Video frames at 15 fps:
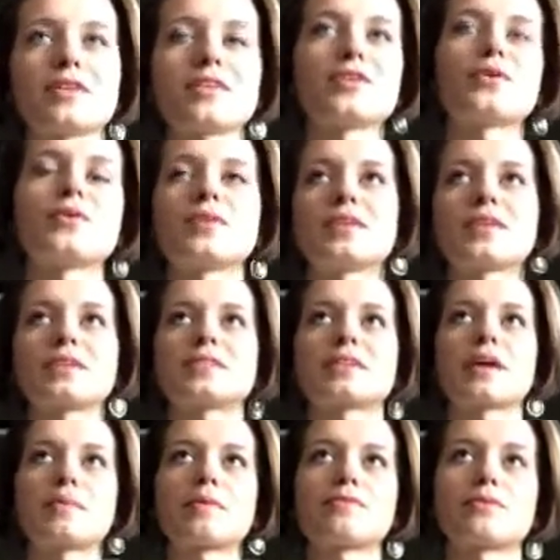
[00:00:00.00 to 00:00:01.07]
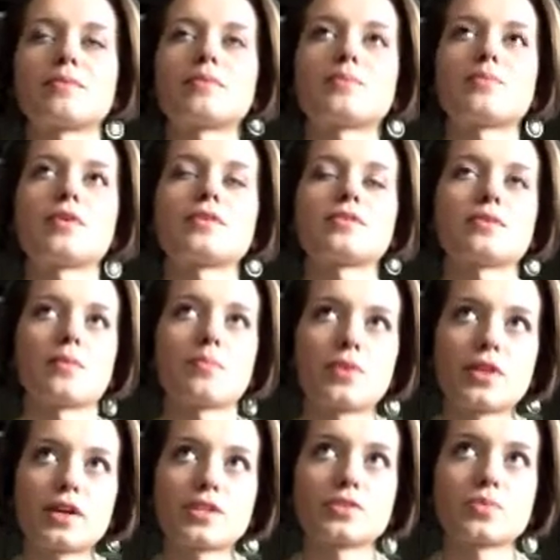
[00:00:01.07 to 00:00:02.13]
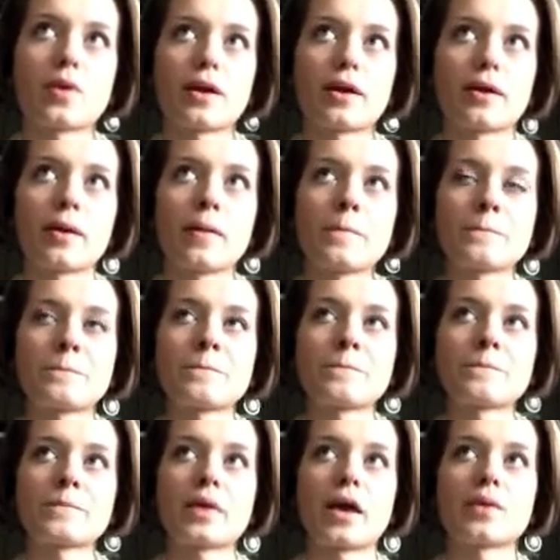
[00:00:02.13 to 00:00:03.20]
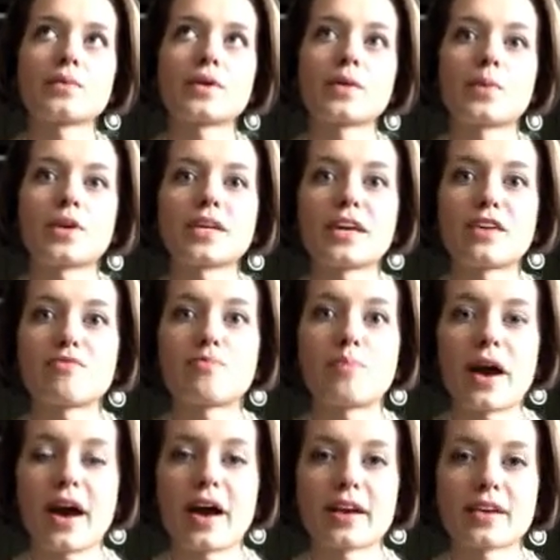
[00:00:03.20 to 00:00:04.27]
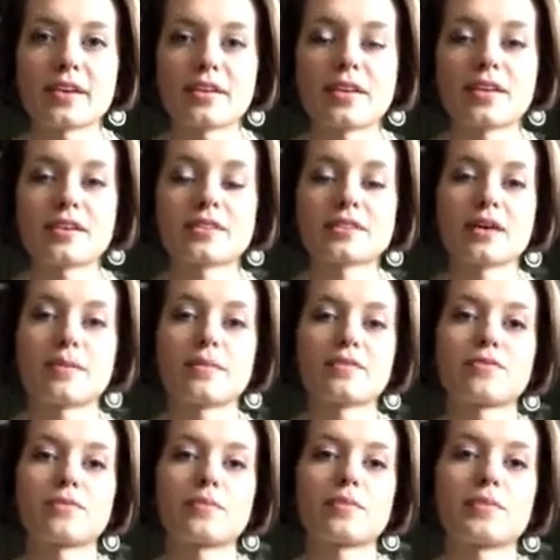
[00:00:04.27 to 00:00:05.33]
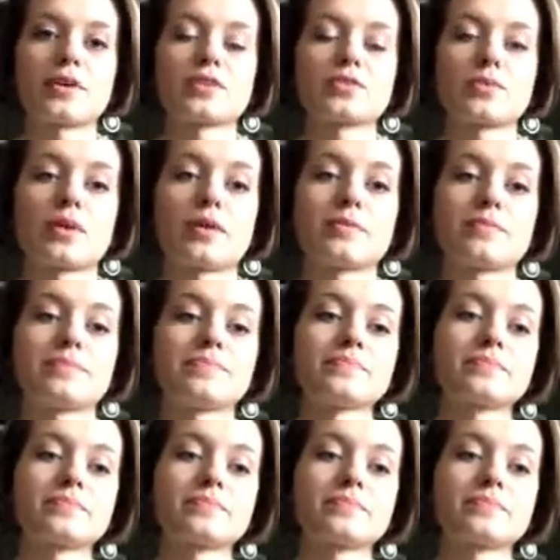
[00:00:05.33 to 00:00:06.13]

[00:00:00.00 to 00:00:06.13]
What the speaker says: It's coming from a place where I really want to give back, and it's coming from a place where